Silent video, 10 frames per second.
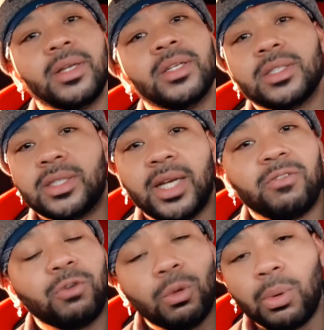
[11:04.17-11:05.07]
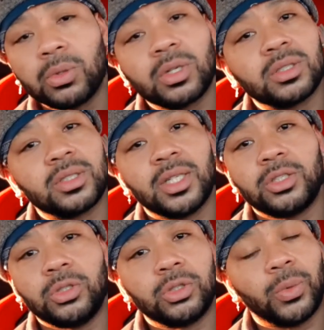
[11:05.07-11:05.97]
stay full bolt-on stage
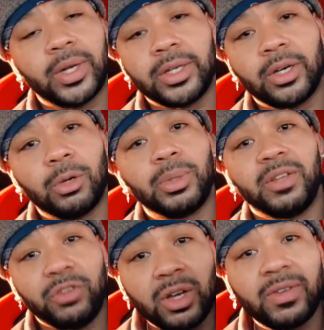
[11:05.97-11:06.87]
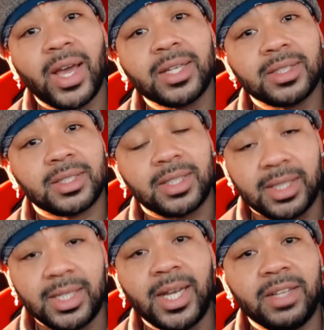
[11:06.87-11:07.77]
2 is the way to go. But if you have access to
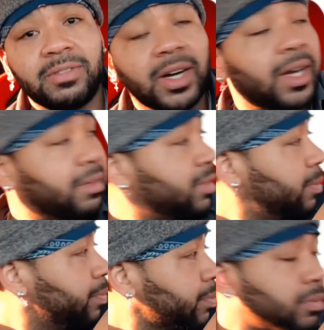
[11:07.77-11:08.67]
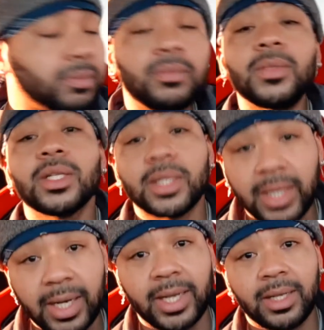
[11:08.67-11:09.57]
E85,
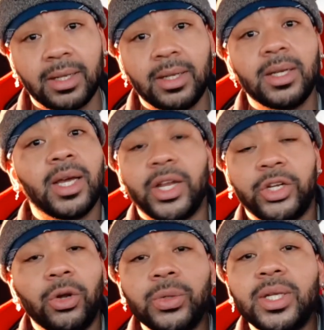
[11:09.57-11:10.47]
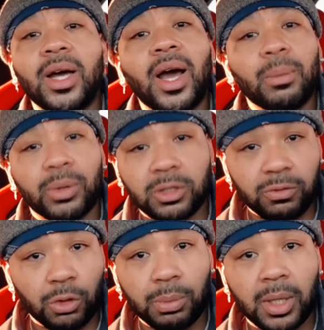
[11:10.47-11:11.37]
get it. And you don't need a high pressure
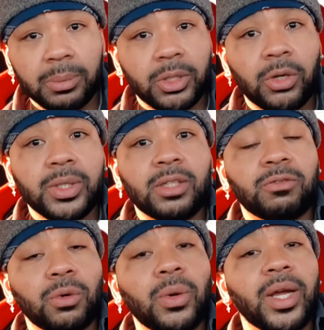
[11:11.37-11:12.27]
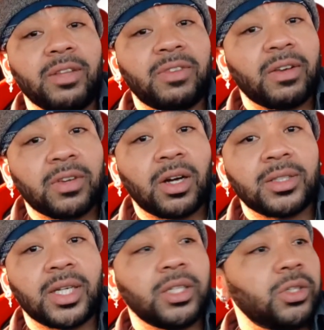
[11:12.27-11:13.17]
fuel pump. You don't need the full 85
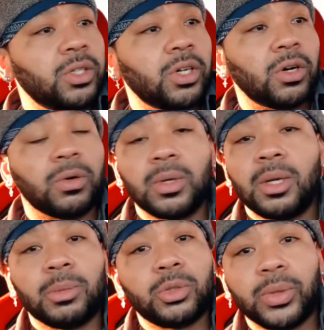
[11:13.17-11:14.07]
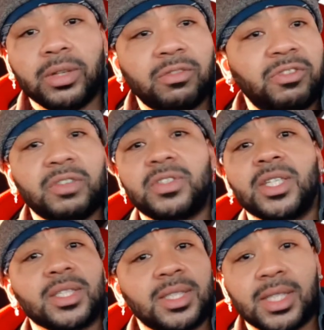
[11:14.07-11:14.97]
content. You can go between 50
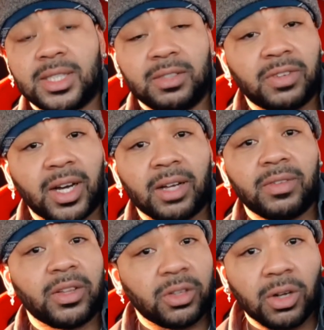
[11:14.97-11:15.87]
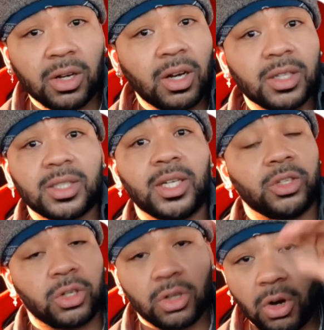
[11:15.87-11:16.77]
to 65 ethanol content and
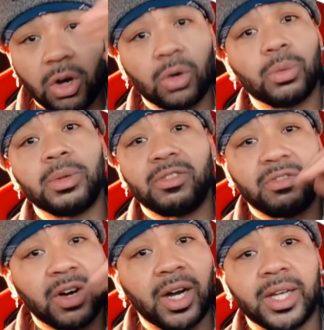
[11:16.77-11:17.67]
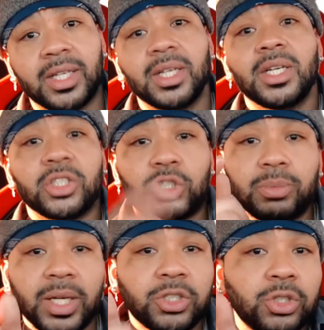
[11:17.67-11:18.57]
your car will be fine. Just
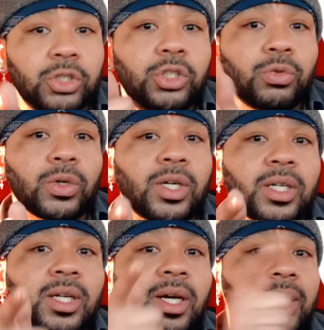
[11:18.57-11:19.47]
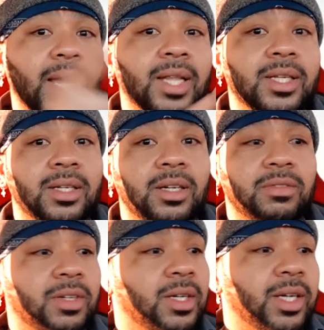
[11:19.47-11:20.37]
make sure you run a gallon
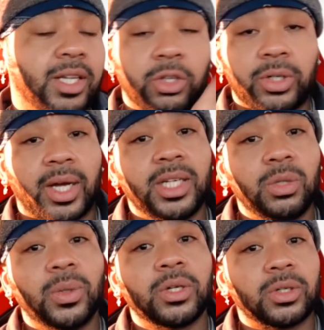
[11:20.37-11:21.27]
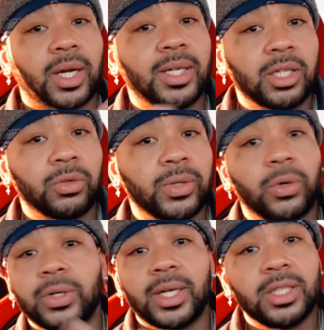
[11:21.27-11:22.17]
of either 91 or 93 or
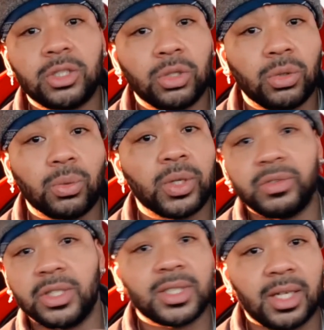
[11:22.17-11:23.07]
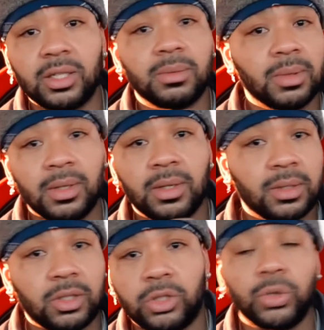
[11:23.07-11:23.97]
92, whatever you decide
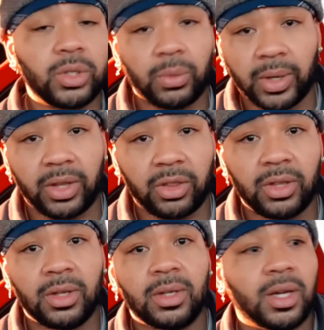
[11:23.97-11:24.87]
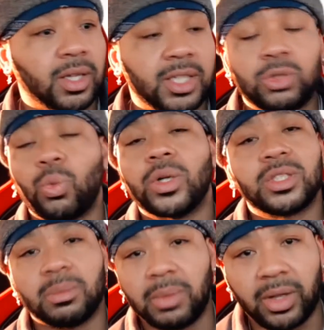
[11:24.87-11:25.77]
to tune it with, at least once
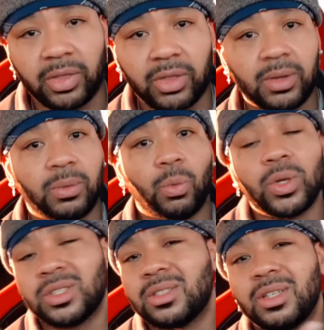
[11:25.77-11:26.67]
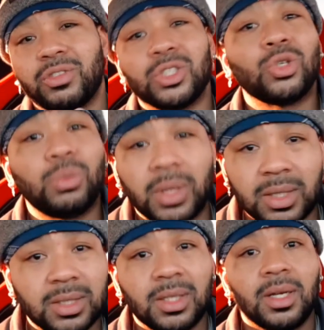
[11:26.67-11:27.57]
a month, once every 2
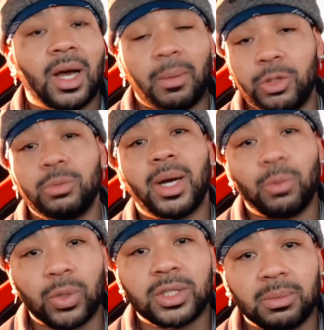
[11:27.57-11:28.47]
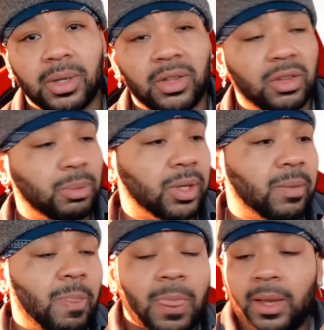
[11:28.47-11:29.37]
months. I'm gonna do mine once a month. But
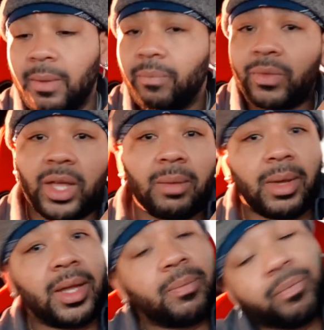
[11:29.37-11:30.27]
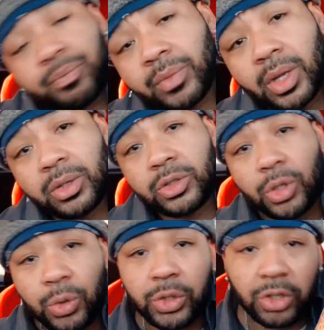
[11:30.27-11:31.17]
yeah, man,
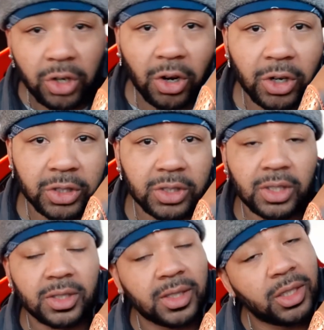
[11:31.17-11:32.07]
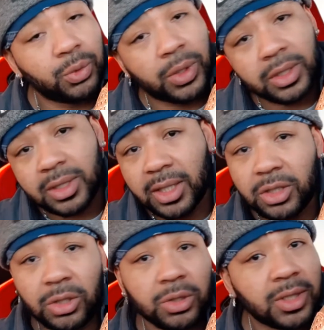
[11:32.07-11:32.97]
tune your cars. Stage 1, stage
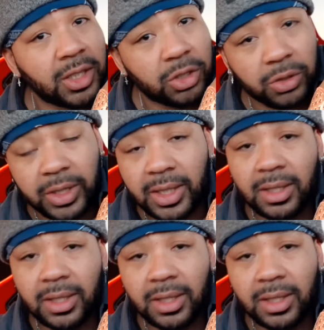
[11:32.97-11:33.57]
2, stage 3.